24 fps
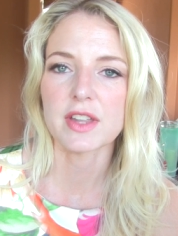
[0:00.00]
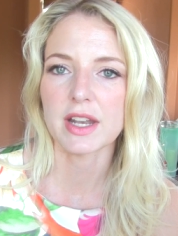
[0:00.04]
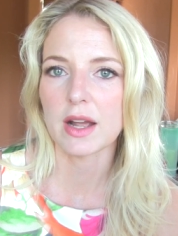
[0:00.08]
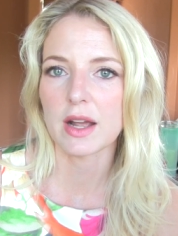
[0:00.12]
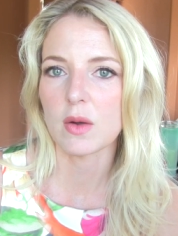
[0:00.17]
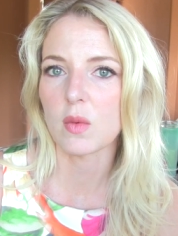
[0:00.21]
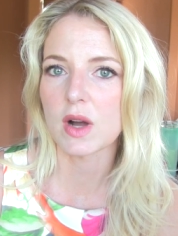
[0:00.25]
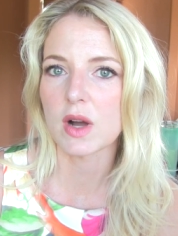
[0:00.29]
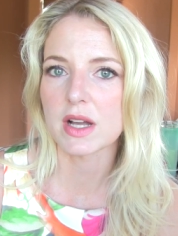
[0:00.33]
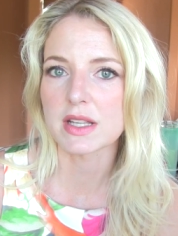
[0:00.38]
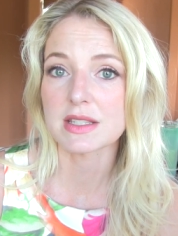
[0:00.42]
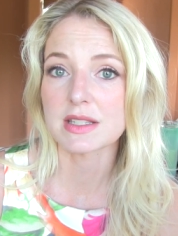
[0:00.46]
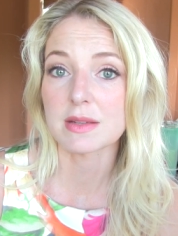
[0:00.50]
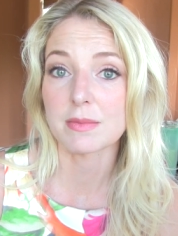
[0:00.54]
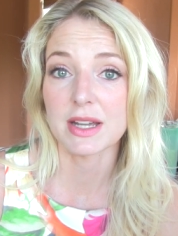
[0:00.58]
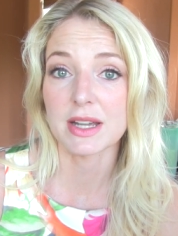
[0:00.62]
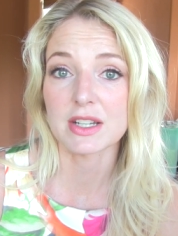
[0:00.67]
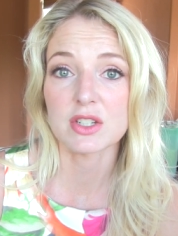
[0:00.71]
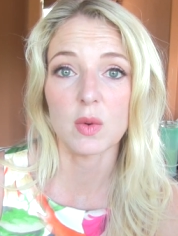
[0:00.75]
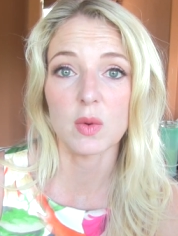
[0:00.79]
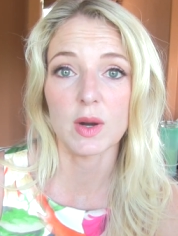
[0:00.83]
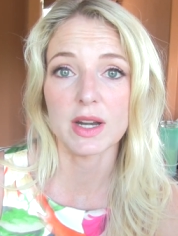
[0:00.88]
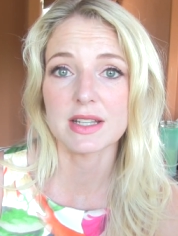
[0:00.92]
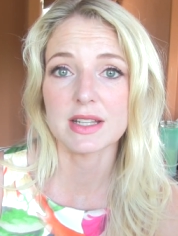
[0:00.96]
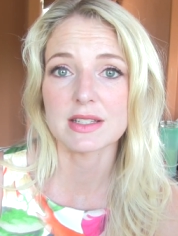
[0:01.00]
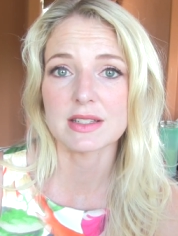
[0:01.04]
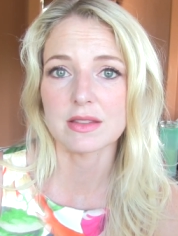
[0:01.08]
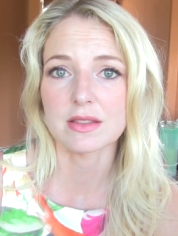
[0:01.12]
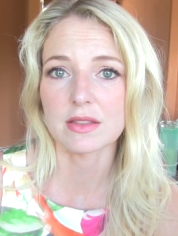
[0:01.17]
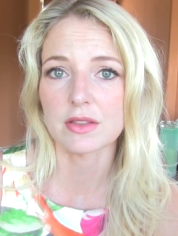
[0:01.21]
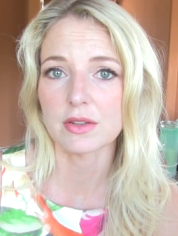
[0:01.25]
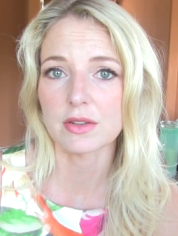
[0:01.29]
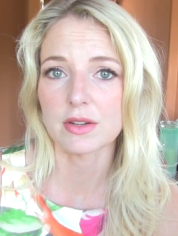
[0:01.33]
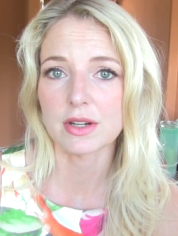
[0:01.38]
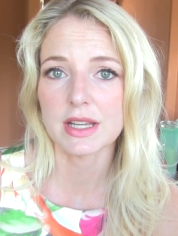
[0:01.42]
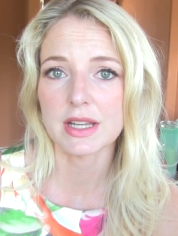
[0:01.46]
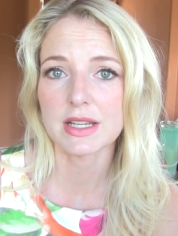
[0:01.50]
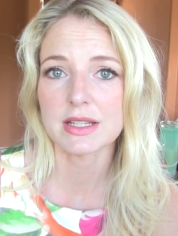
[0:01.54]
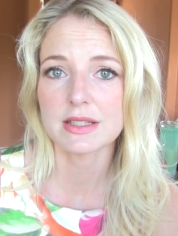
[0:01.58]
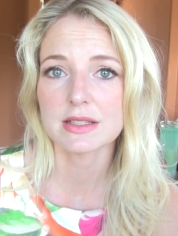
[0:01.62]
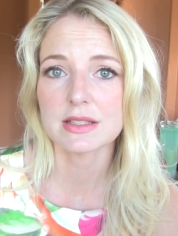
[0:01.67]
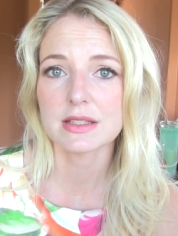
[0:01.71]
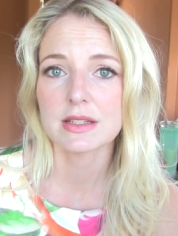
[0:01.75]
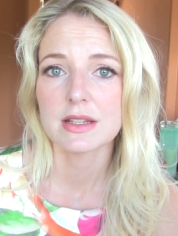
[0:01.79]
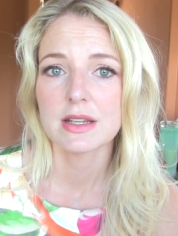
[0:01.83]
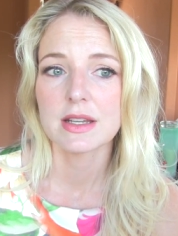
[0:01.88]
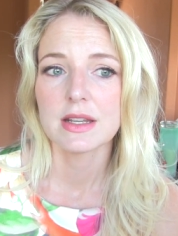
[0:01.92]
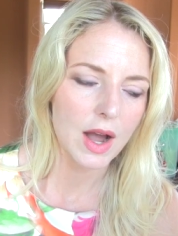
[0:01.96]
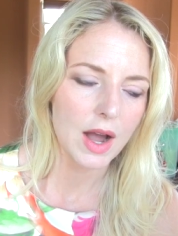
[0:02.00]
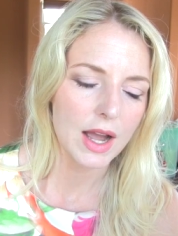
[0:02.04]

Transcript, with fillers: than I was in my 20s and 30s.